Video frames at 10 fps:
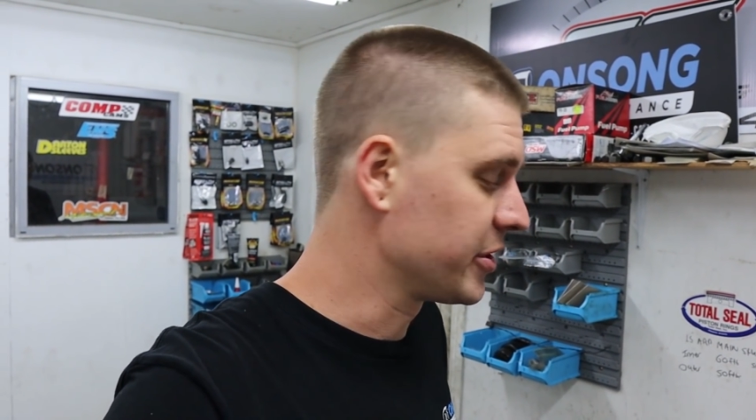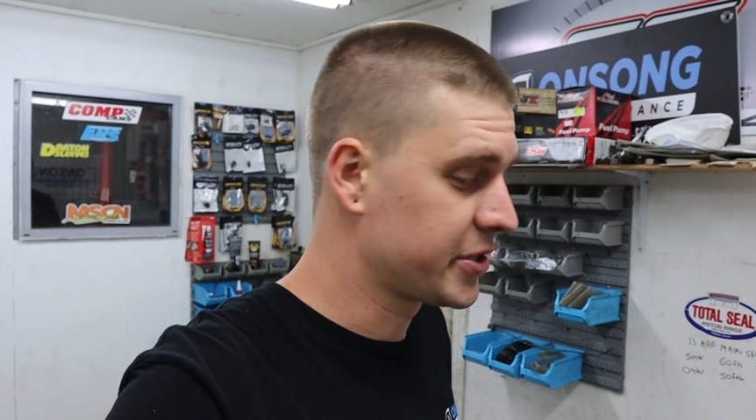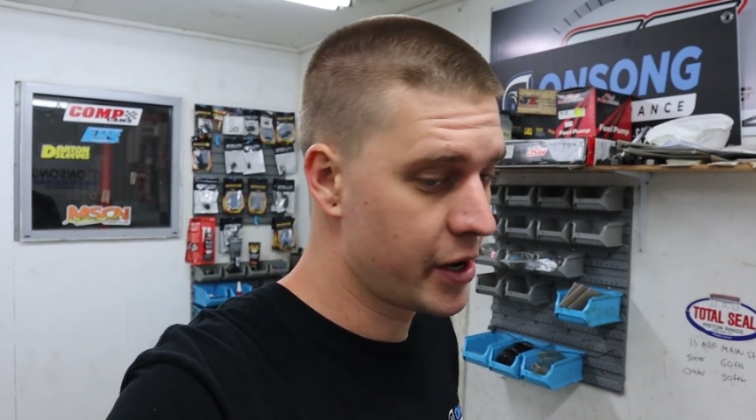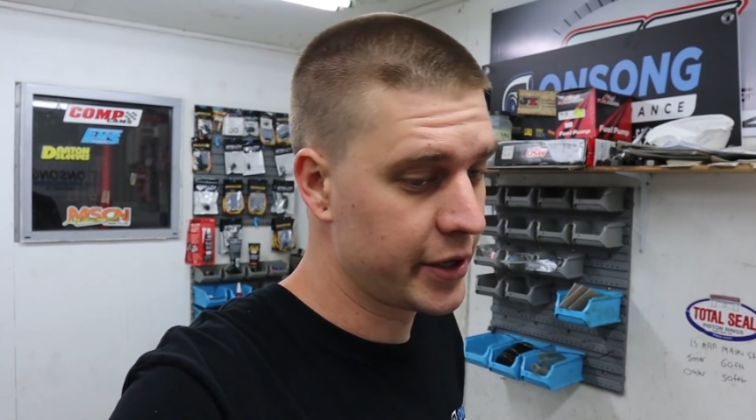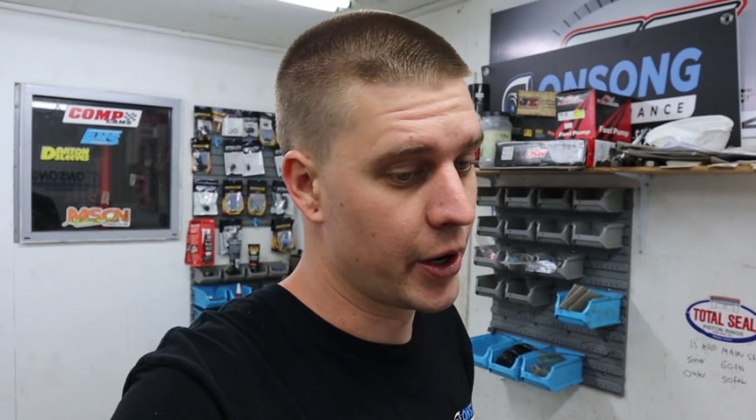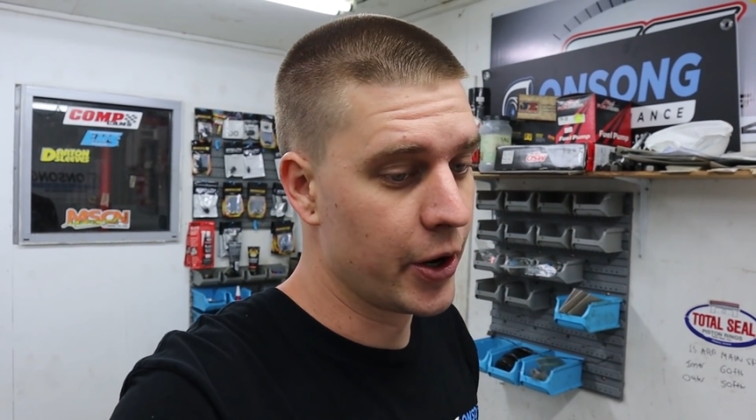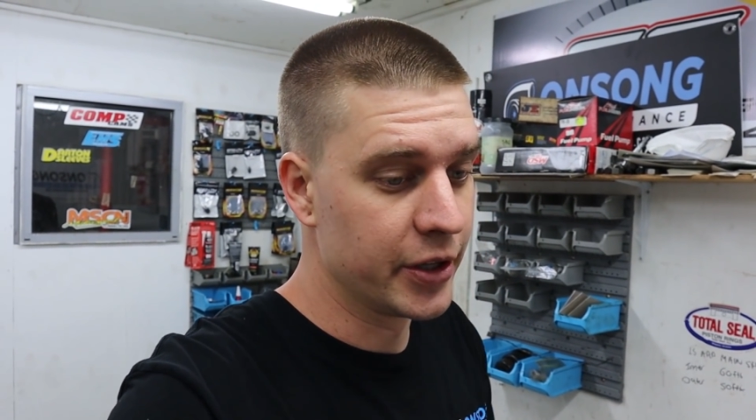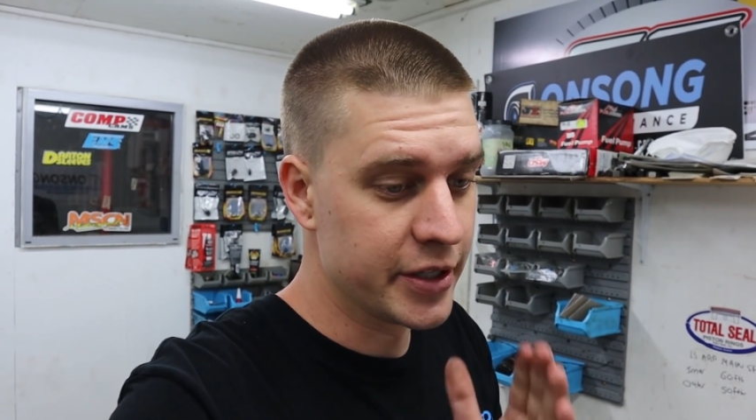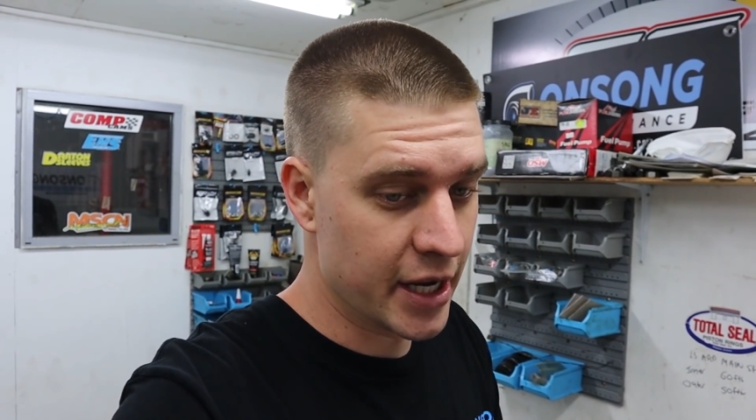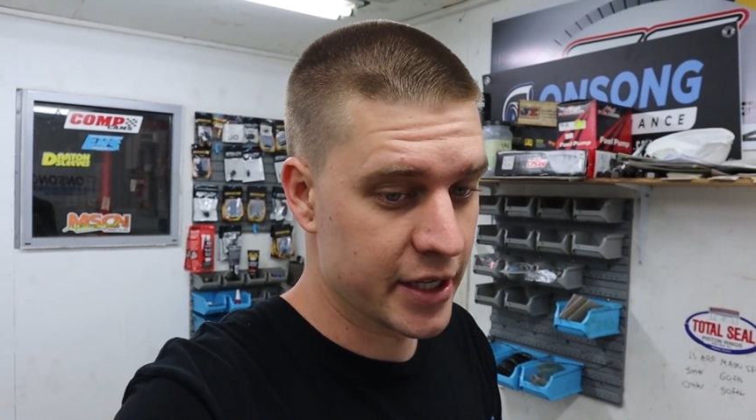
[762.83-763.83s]
we decided to
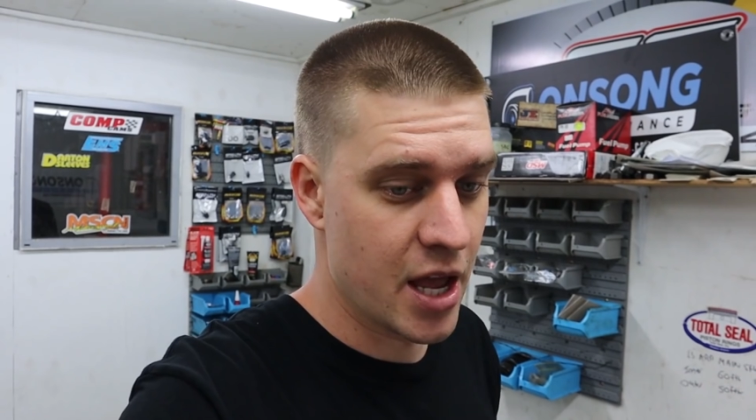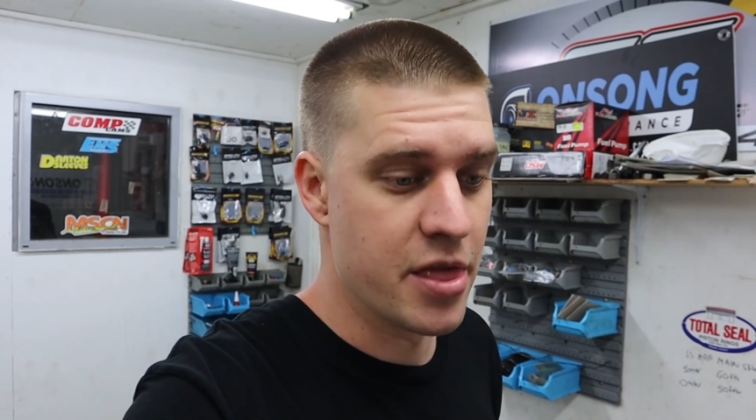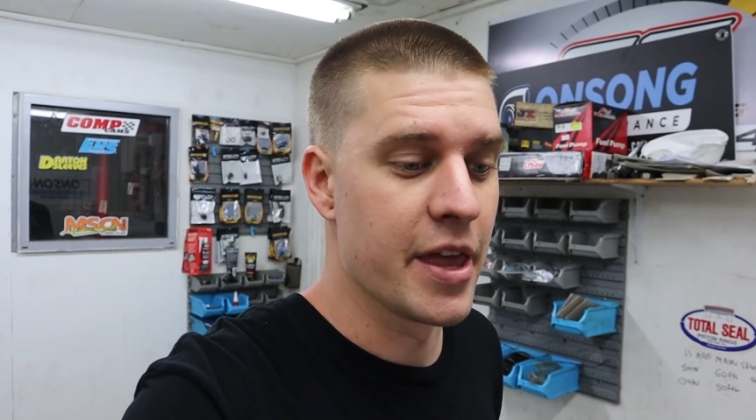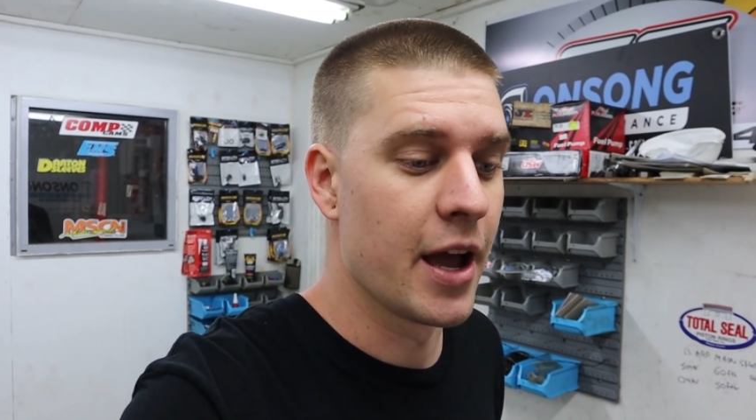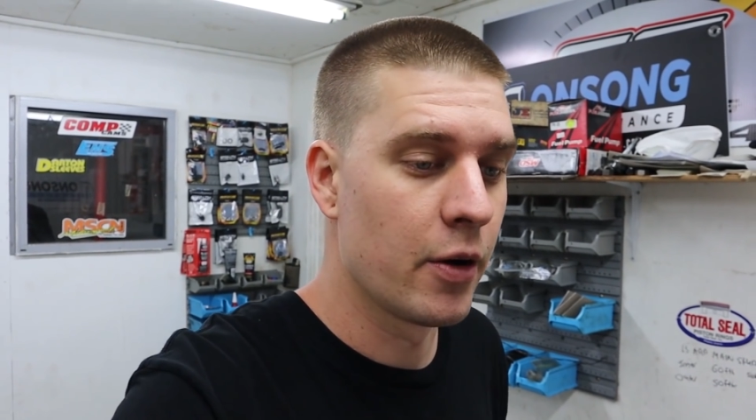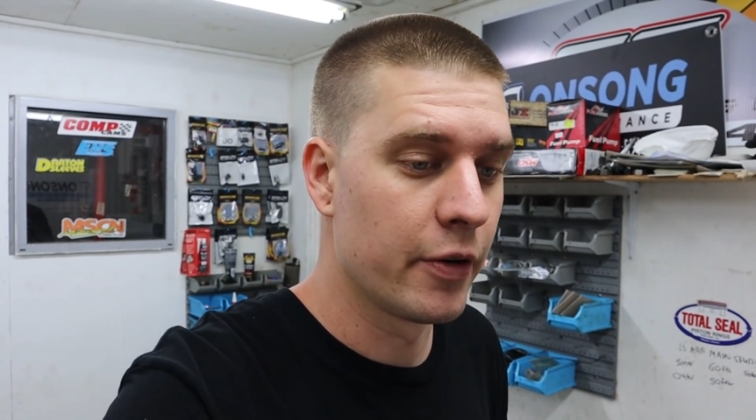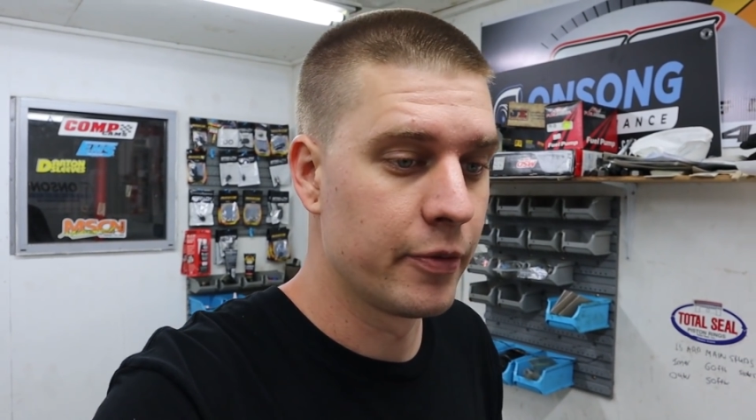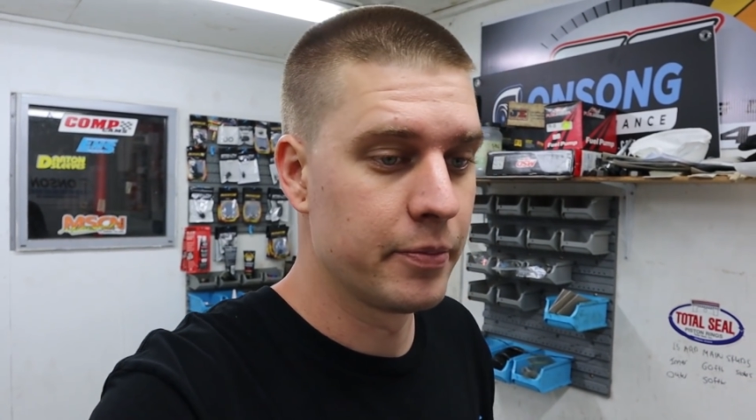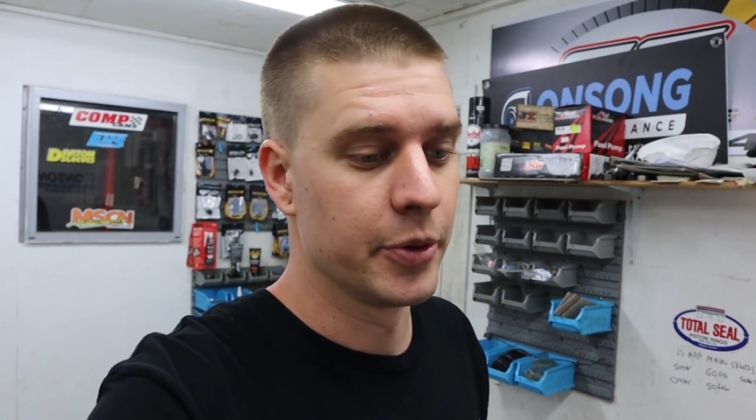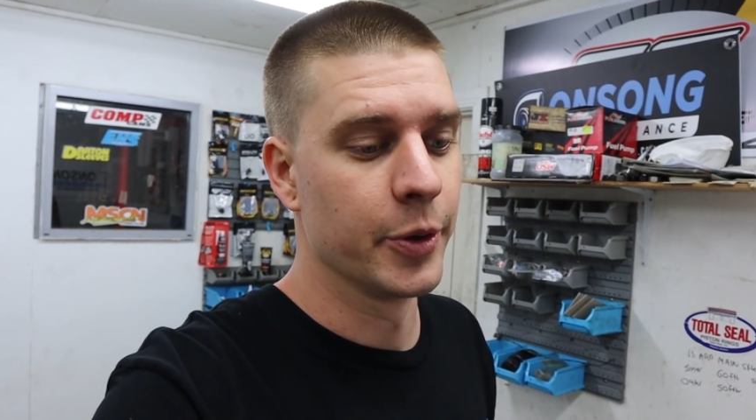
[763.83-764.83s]
only deck ten thou off
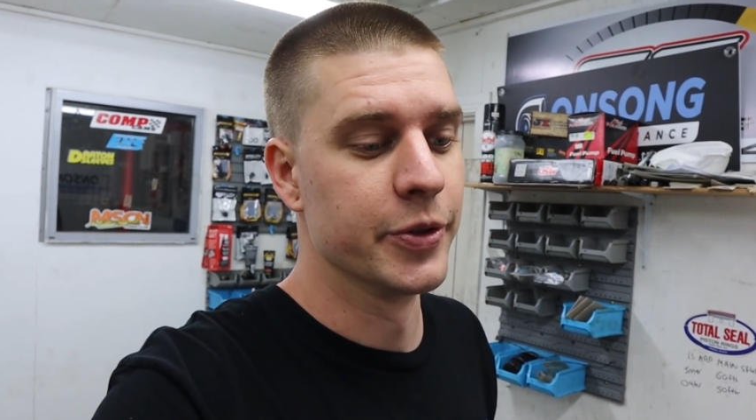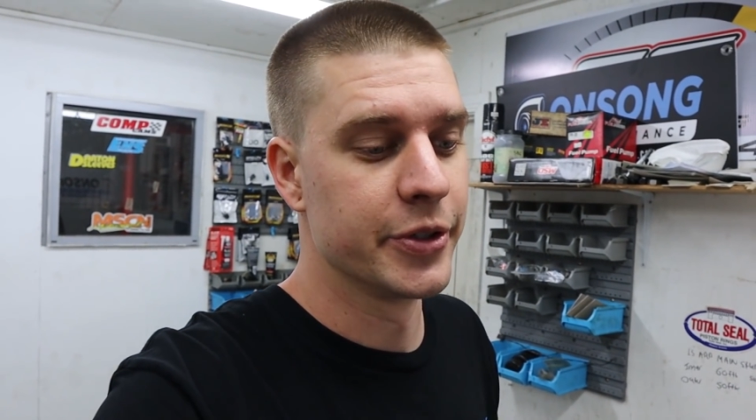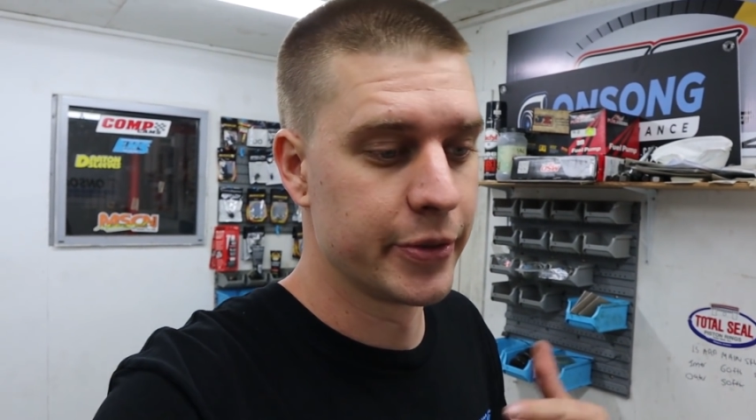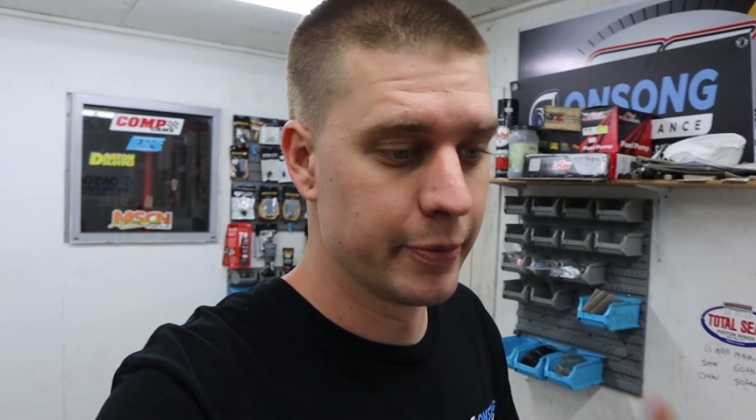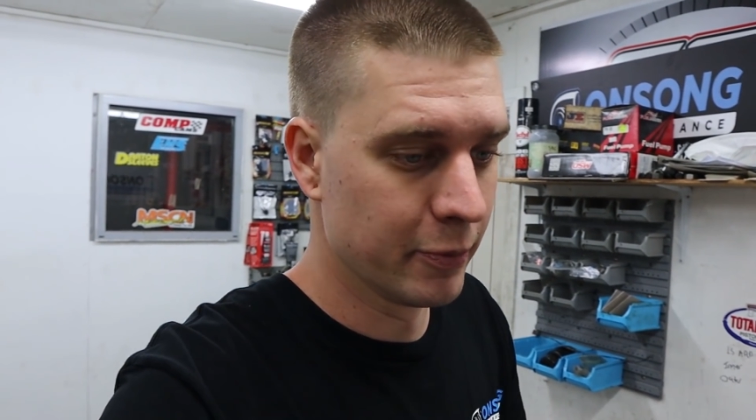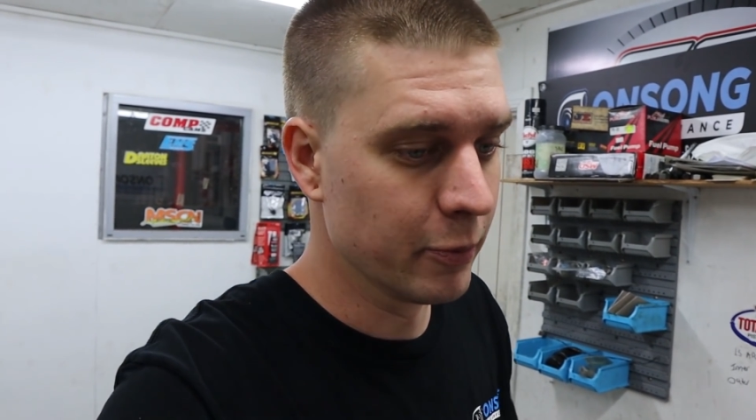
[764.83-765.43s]
them because